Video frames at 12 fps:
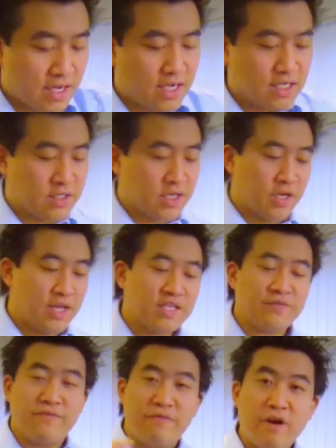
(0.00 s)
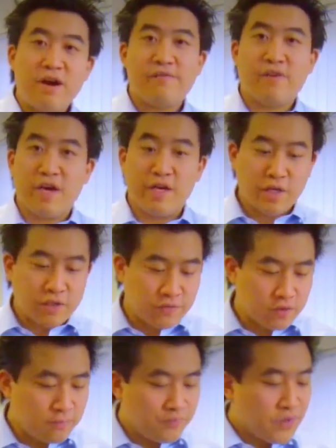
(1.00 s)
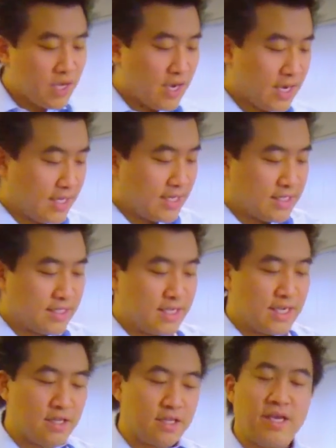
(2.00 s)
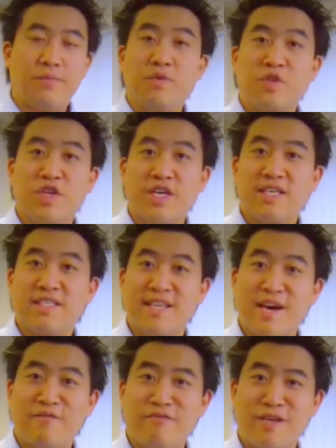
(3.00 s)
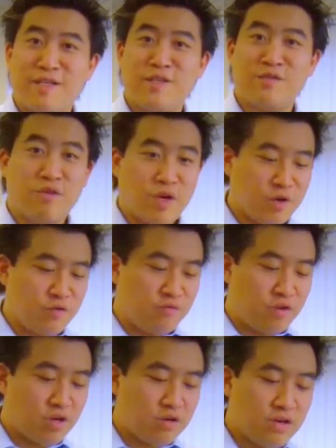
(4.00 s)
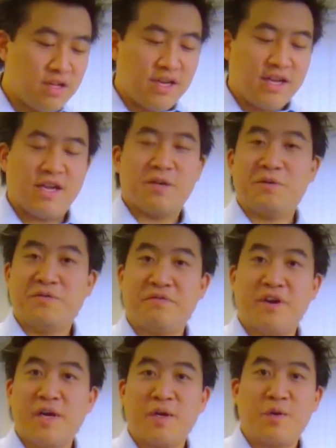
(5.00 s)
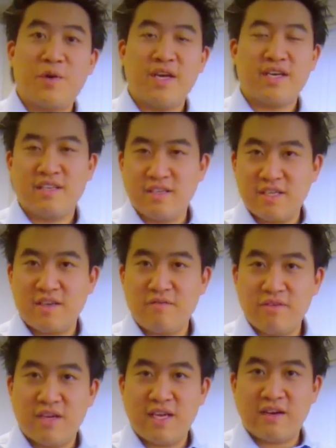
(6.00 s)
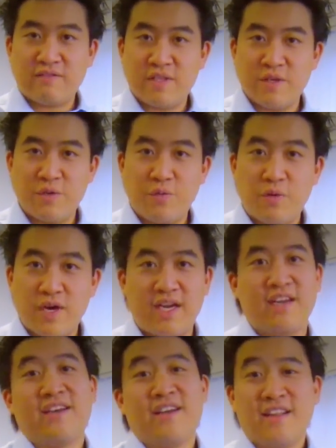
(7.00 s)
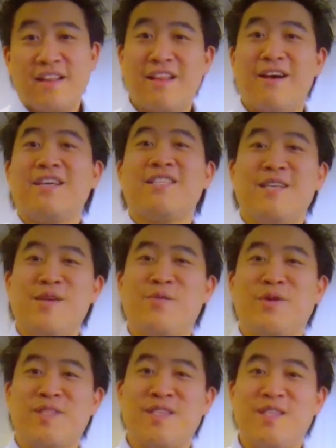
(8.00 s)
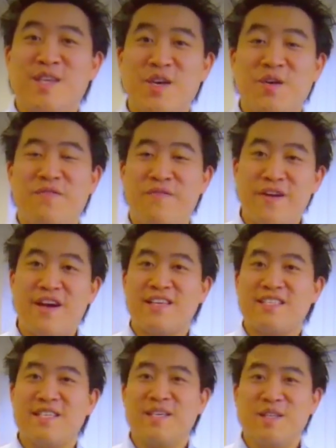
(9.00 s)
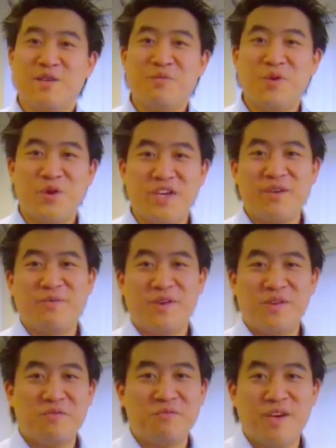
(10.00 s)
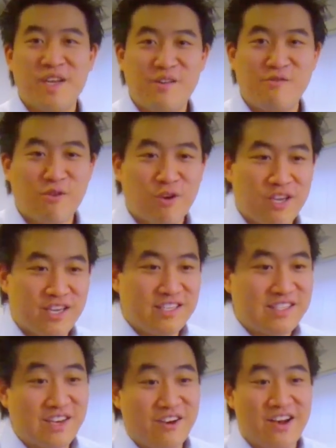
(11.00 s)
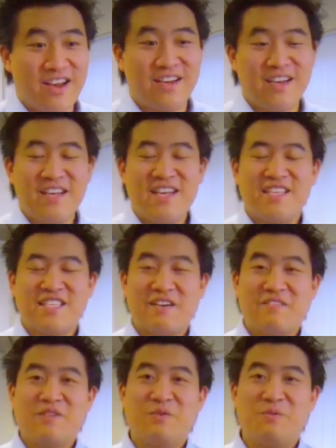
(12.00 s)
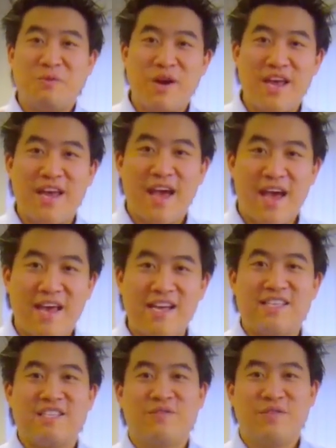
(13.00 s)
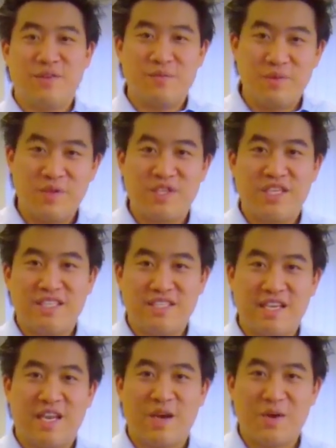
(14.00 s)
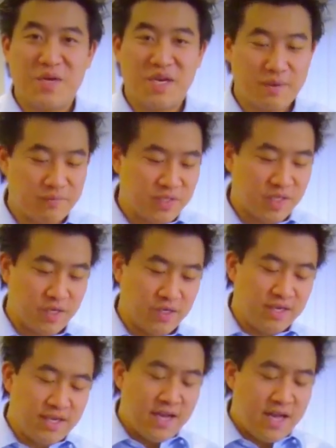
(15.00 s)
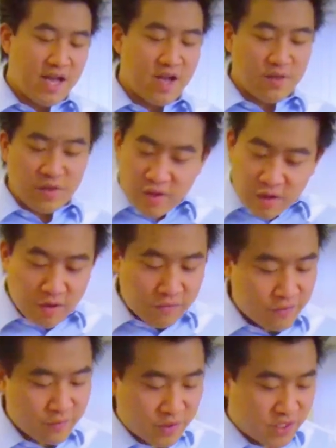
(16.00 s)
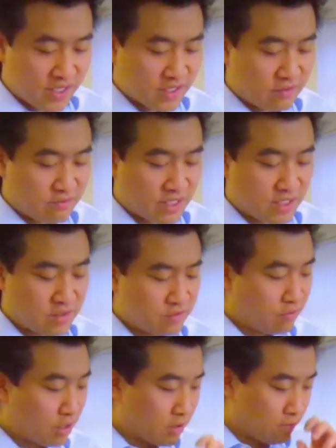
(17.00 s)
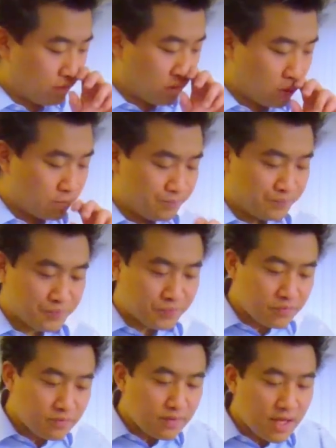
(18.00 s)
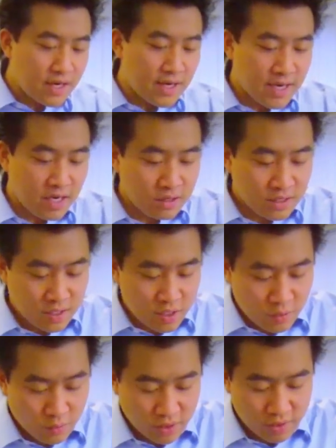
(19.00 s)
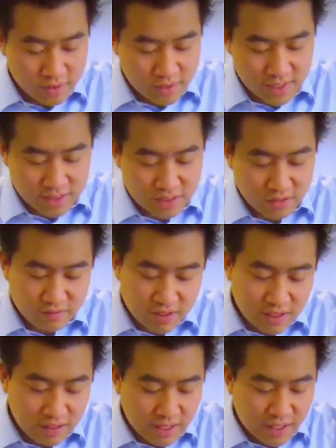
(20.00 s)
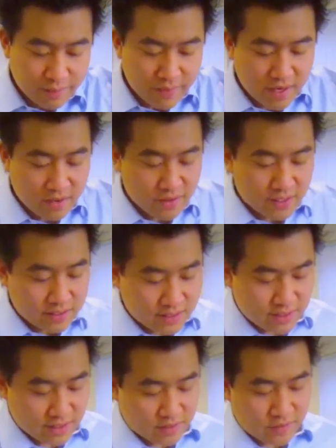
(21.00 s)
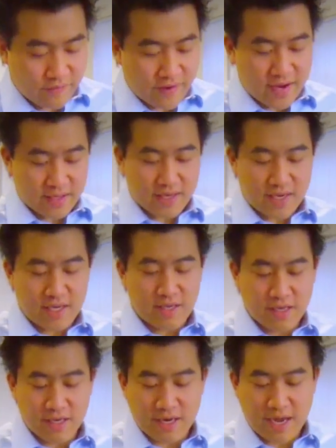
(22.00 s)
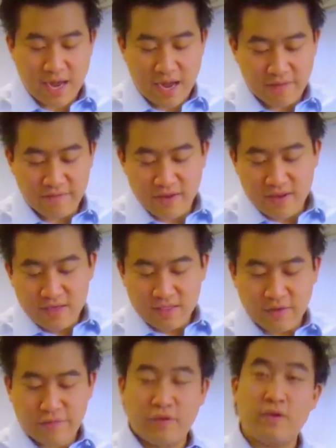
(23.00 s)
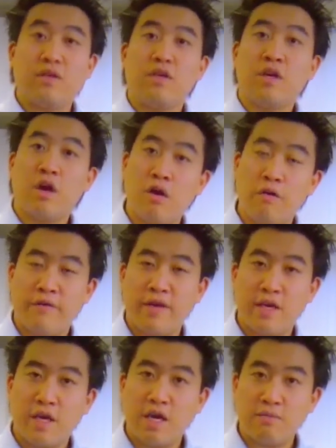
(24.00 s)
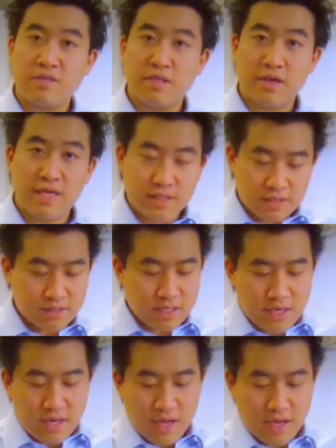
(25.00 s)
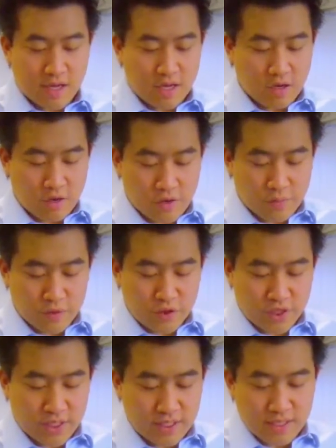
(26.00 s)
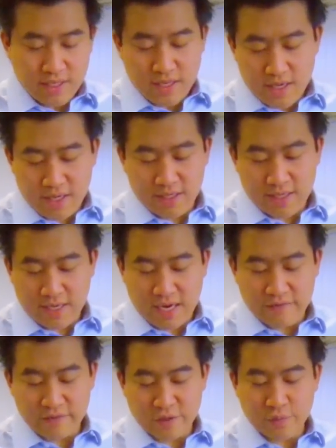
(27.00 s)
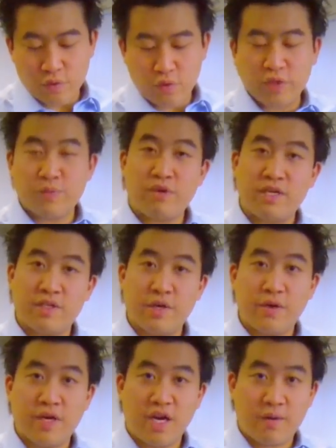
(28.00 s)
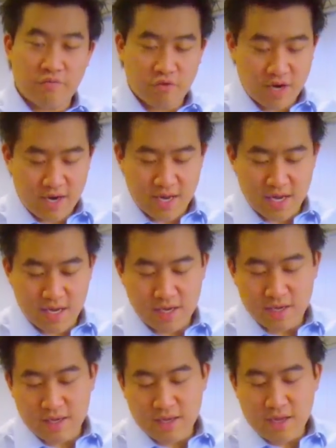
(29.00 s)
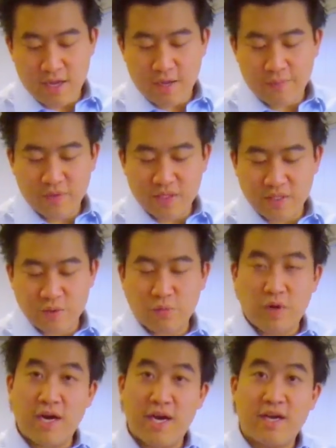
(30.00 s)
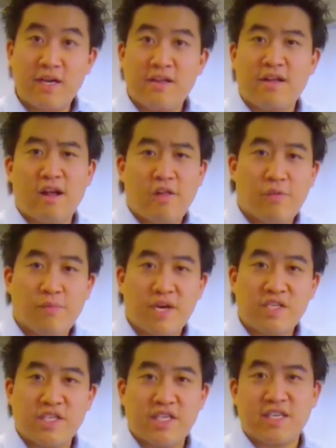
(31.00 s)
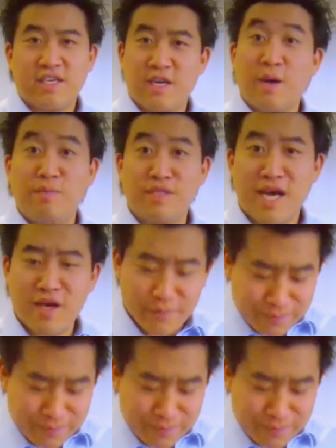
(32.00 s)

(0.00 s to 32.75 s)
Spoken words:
So that's very useful. You can see the machine is now ready to rock and roll. It was very quick, didn't really have to wait. The last thing you want to do first thing in the morning when you're really groggy and tired is have to wait ages for the machine to load up. So the coffee machine is ready to rock and roll. Now, one of the things I really like about this is the fact that you can have different coffee cup sizes on the machine. You can have a small espresso cup right here. This is where the magic comes out.